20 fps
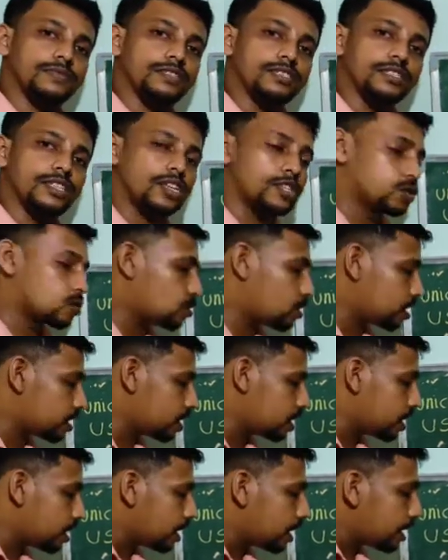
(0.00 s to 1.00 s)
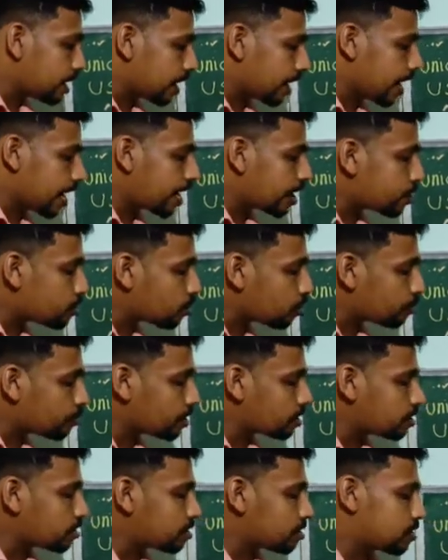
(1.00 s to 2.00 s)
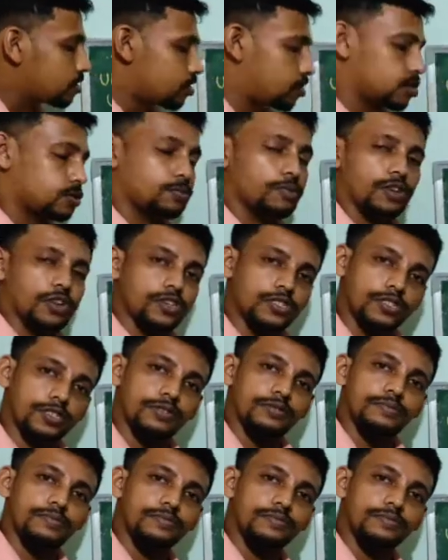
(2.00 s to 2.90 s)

There is only aerobic respiration.